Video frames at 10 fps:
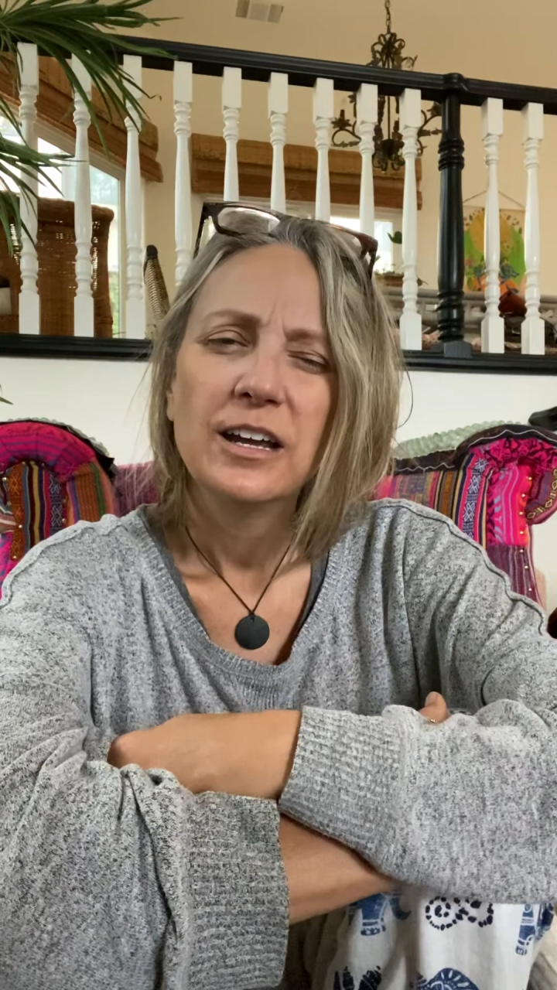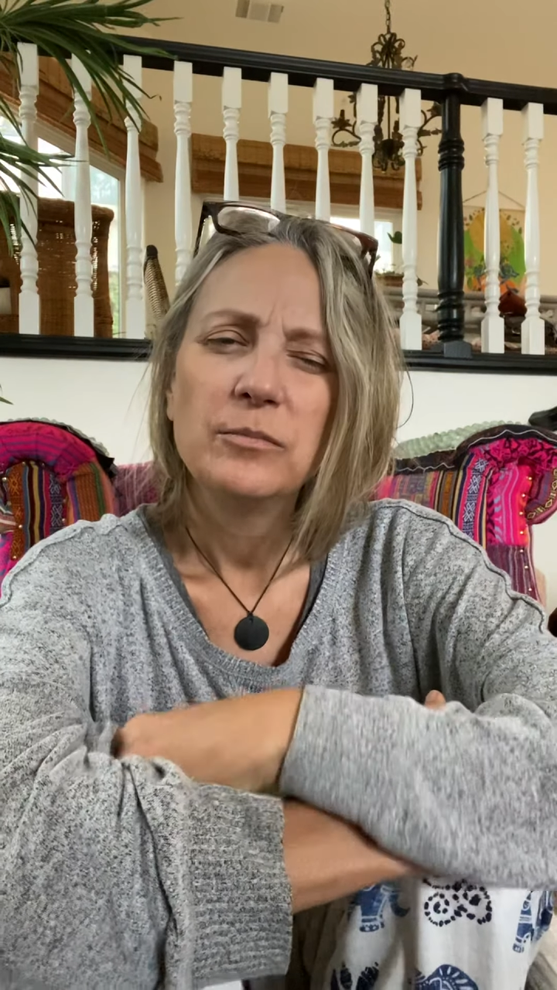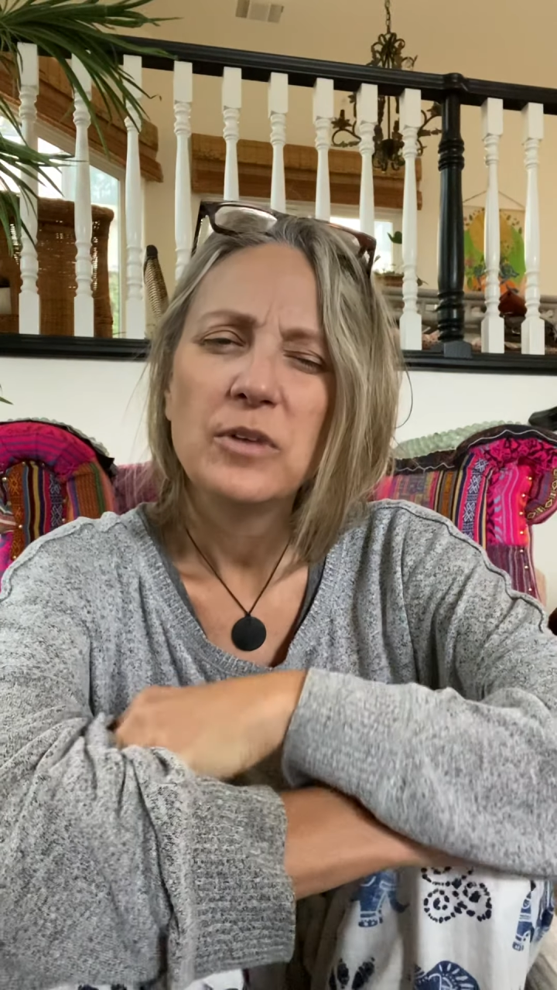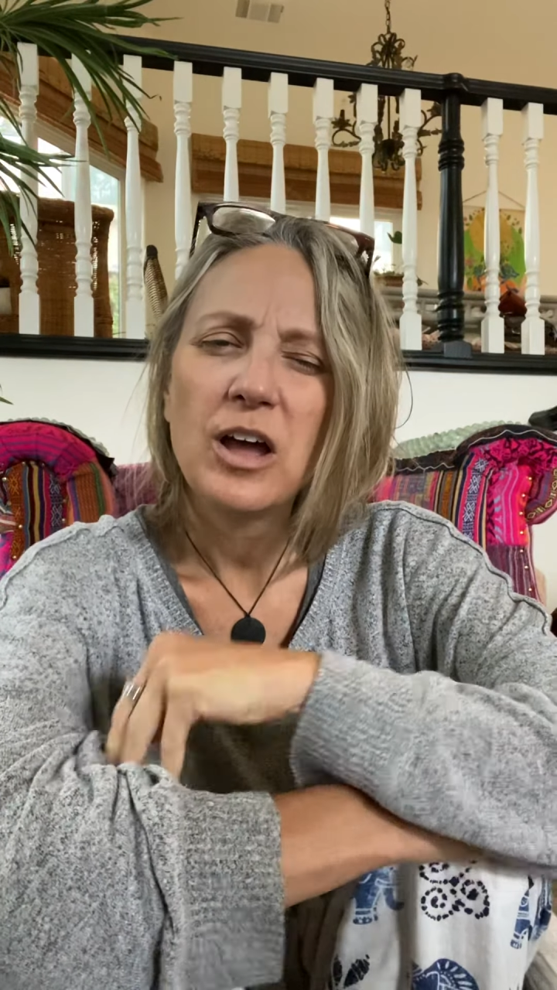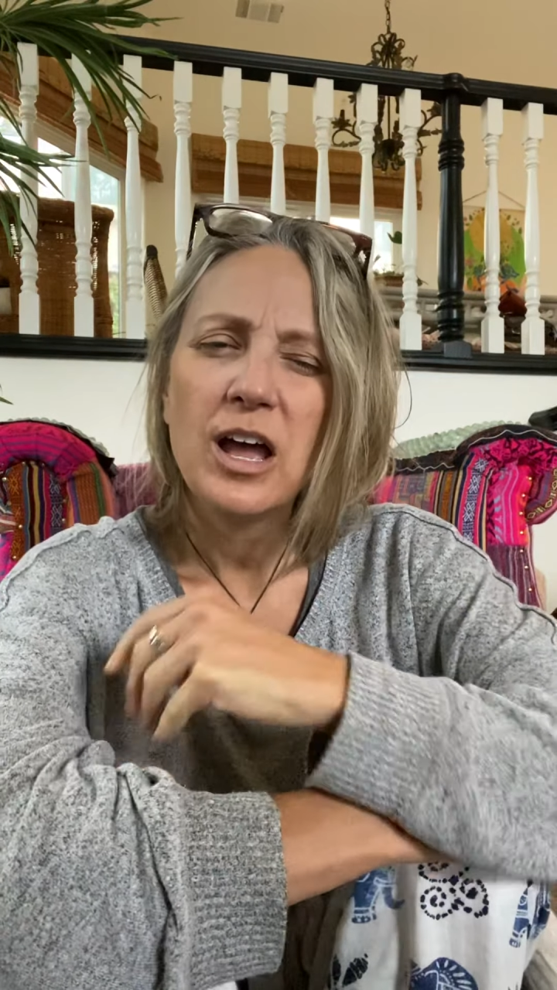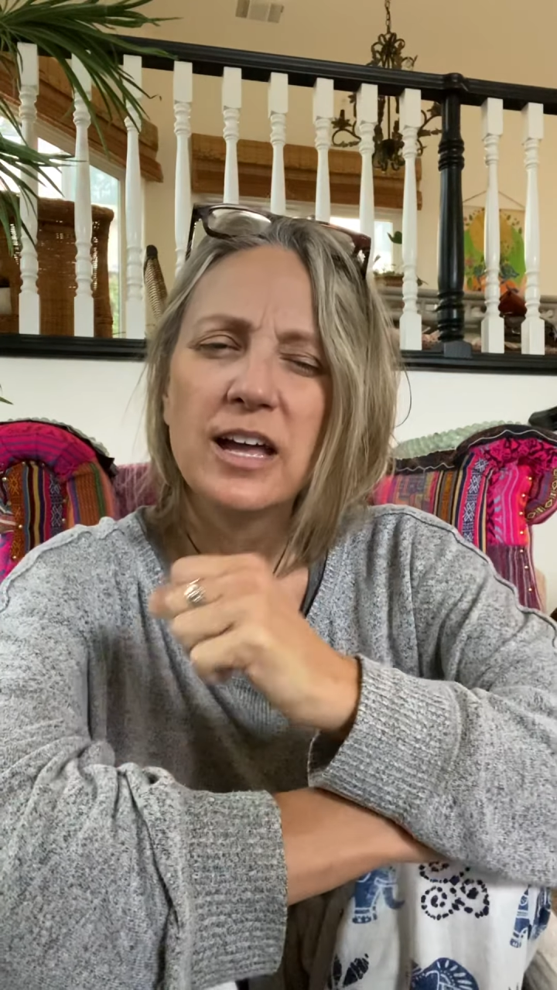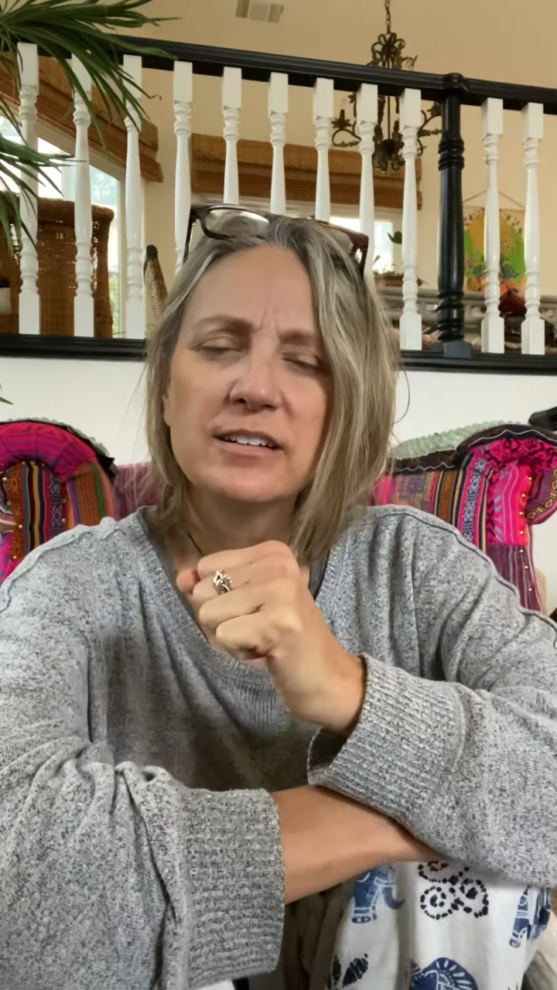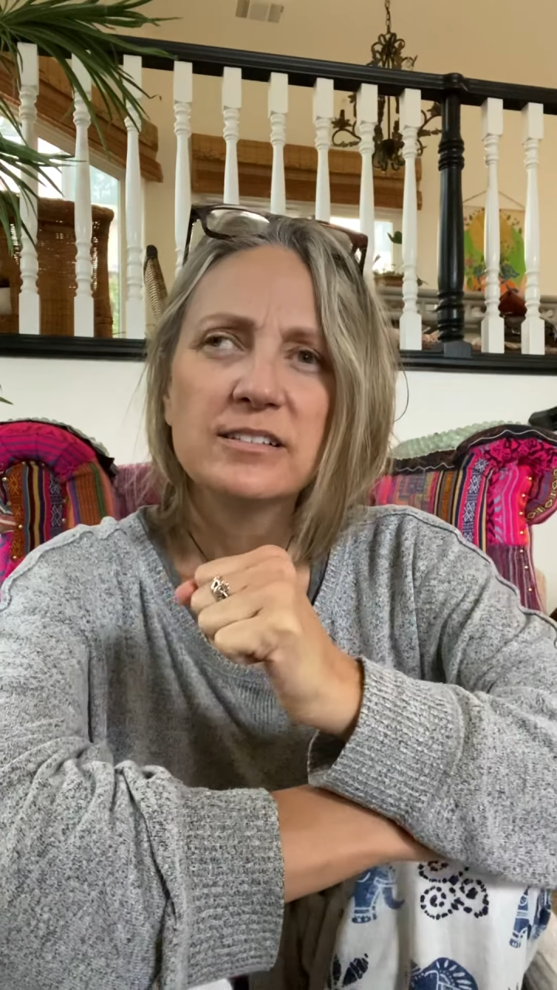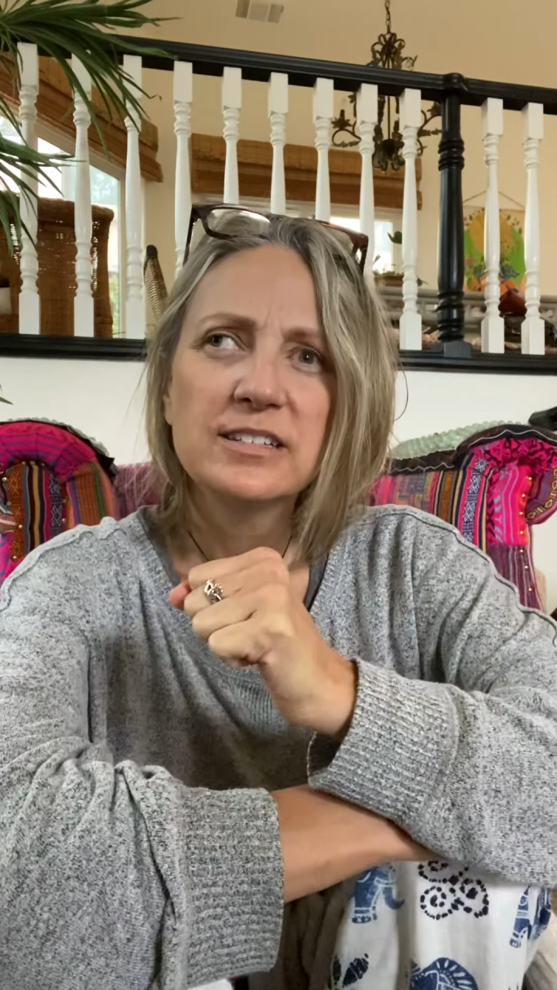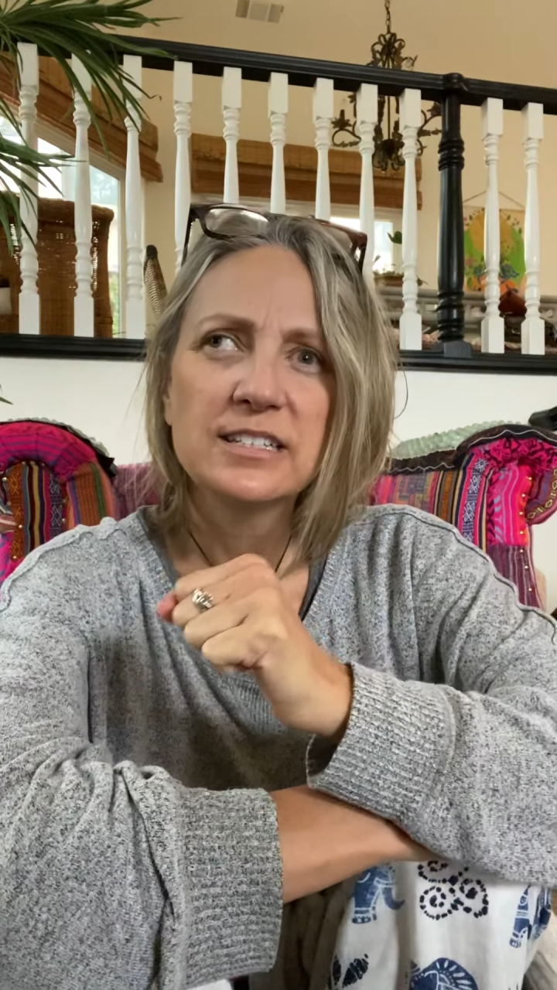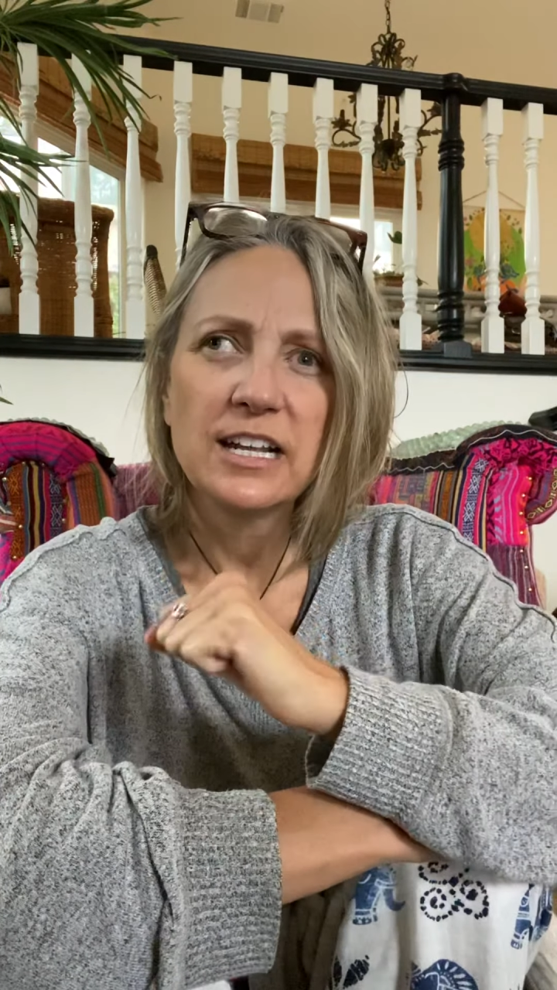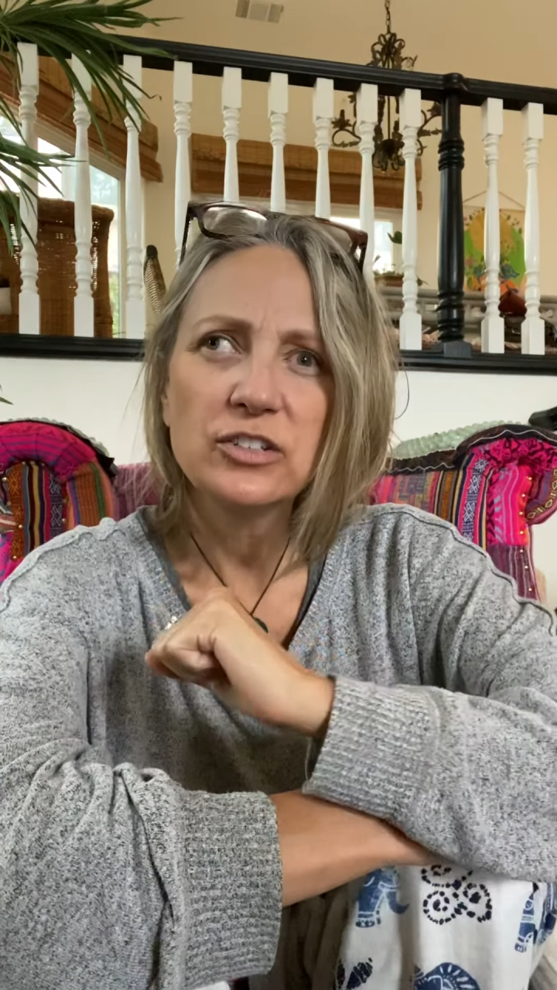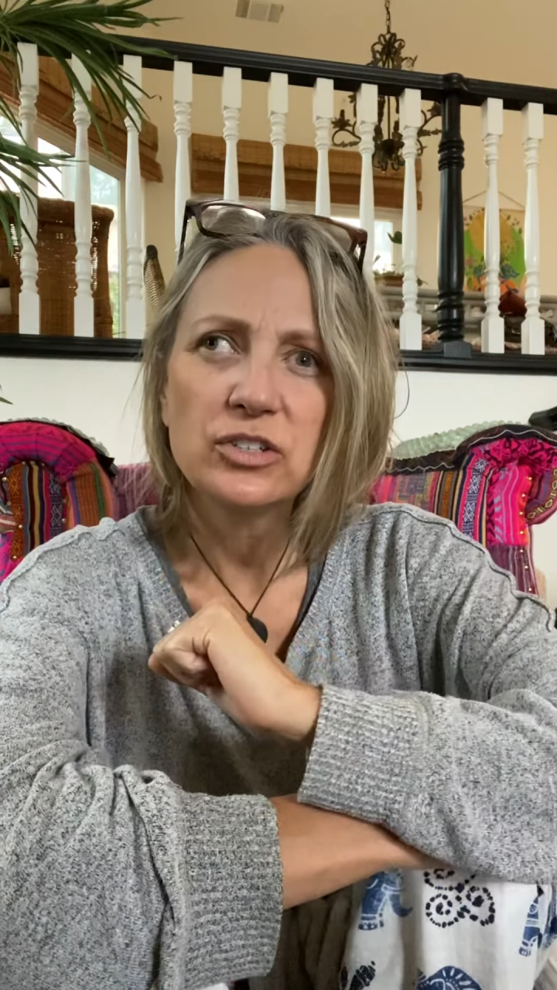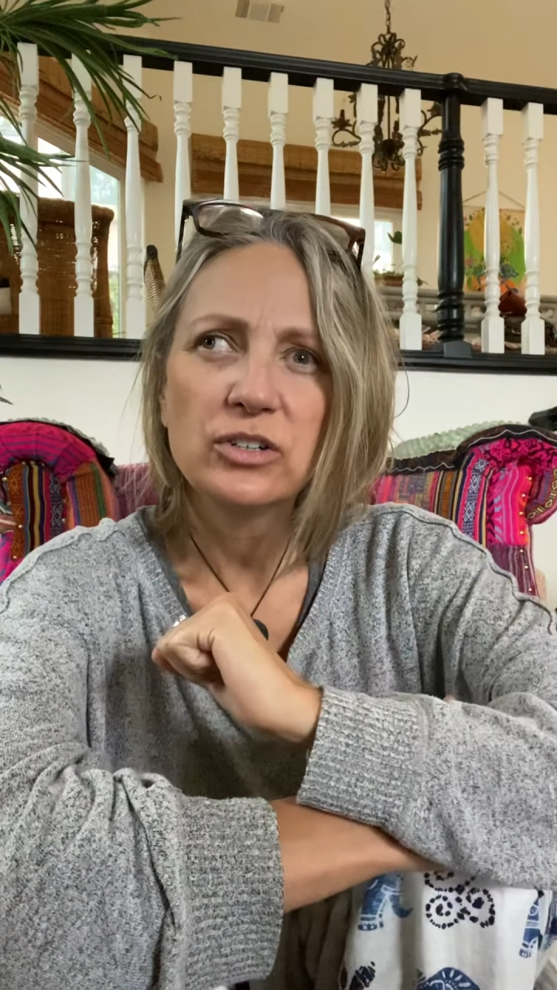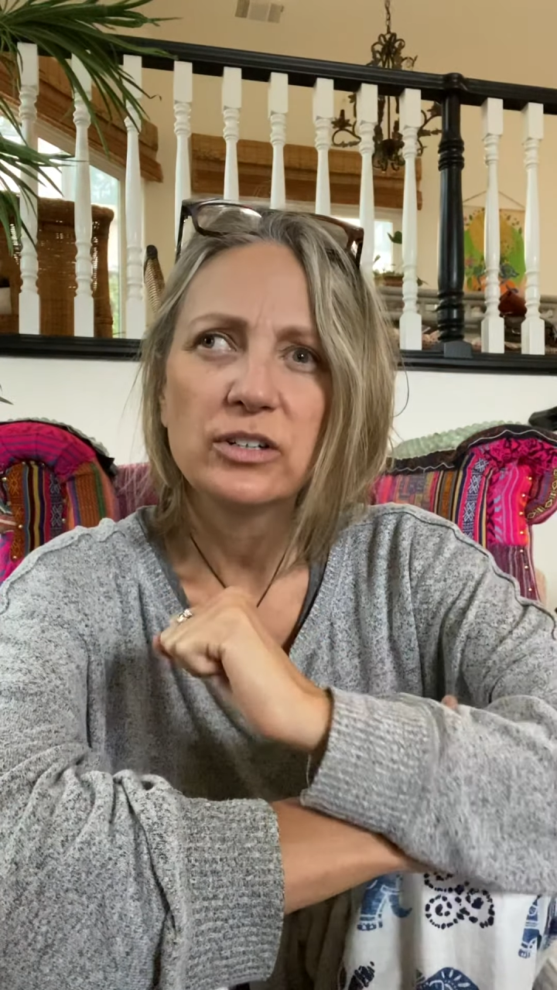I'm not
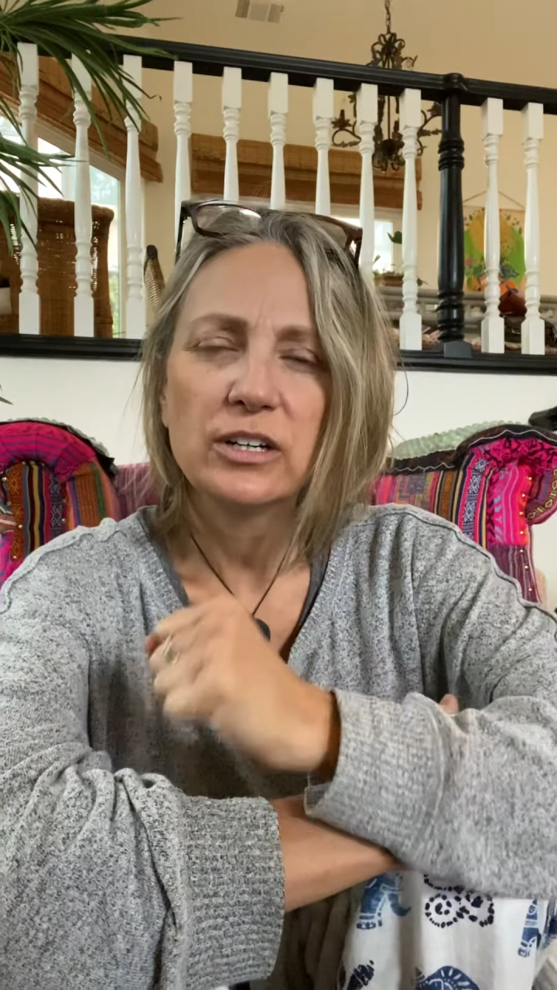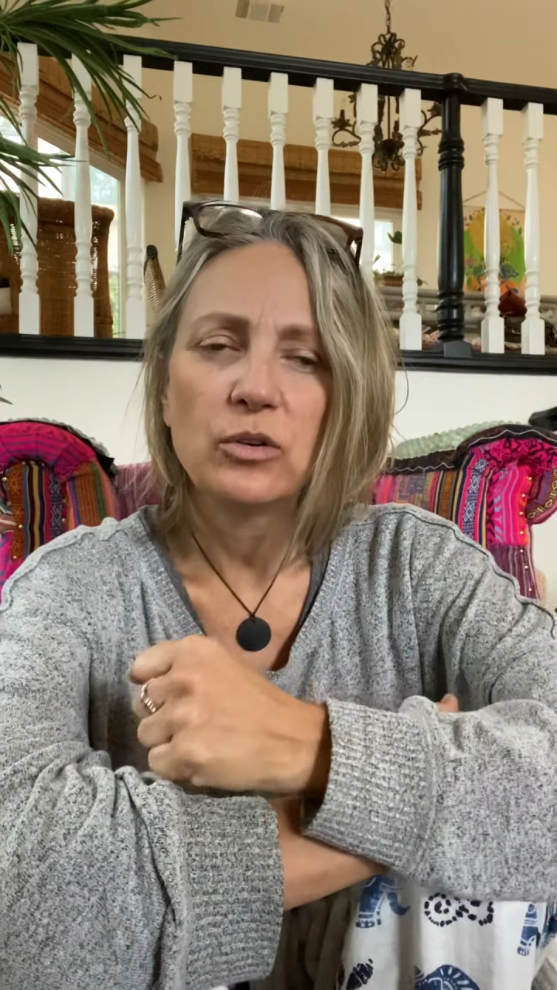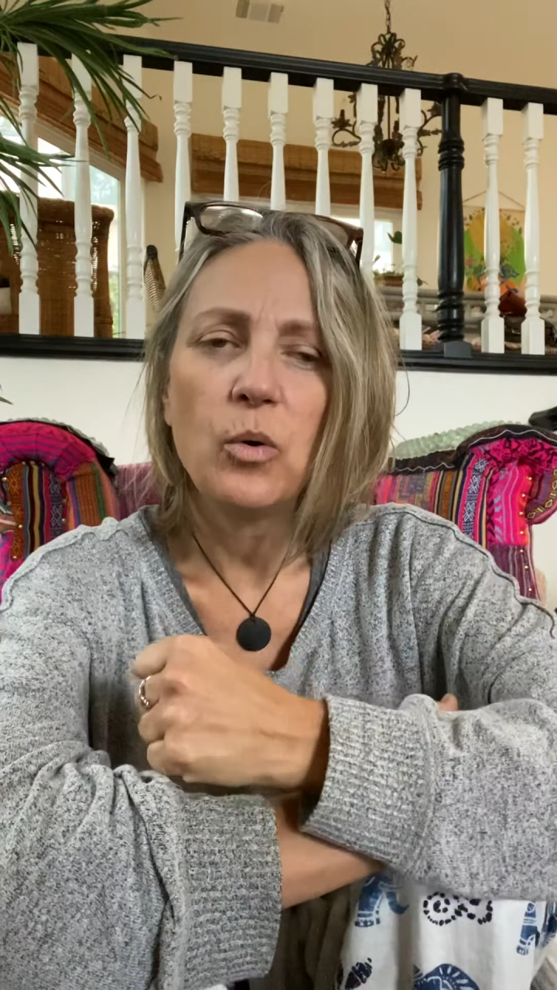centered and